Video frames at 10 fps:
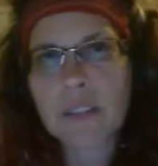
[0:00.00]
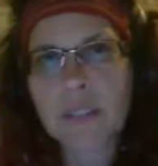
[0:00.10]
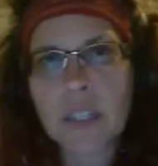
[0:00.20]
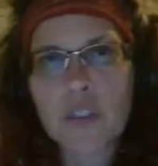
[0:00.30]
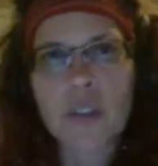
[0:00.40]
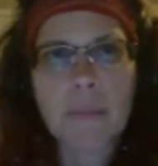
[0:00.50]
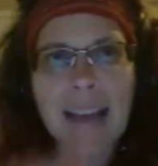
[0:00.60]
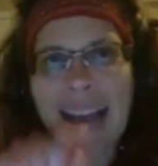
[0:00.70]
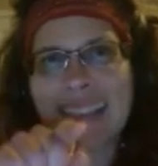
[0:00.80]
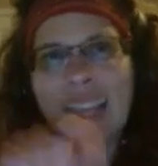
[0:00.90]
leadership,
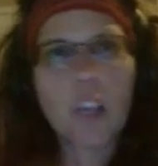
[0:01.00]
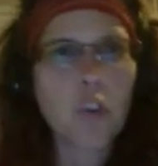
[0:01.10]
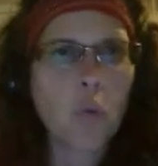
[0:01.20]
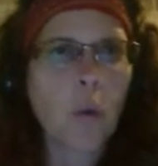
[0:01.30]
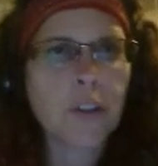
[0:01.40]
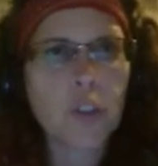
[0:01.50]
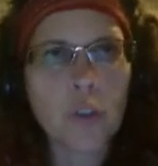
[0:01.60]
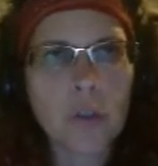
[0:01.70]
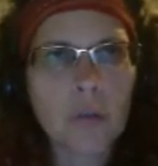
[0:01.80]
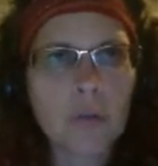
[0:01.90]
I tell you what to
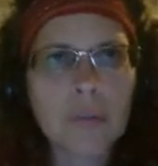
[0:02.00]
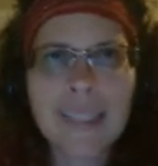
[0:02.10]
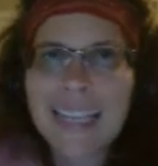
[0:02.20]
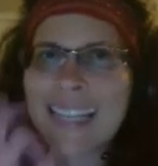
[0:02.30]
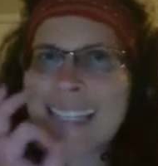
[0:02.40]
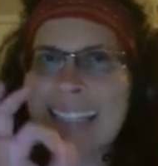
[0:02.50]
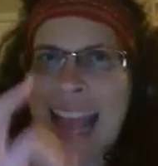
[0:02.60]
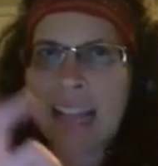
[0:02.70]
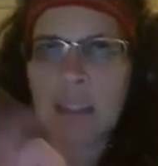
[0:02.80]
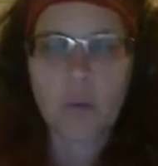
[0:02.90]
do,
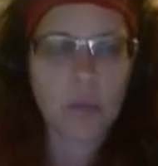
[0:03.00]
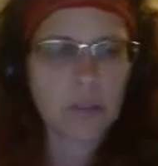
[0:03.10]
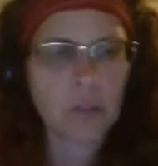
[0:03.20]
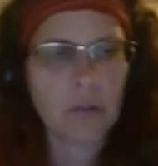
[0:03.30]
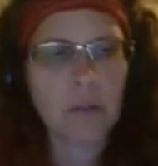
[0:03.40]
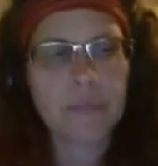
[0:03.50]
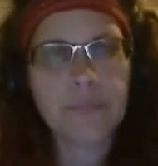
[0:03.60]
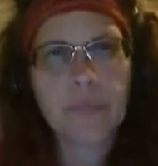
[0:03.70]
exactly what to do.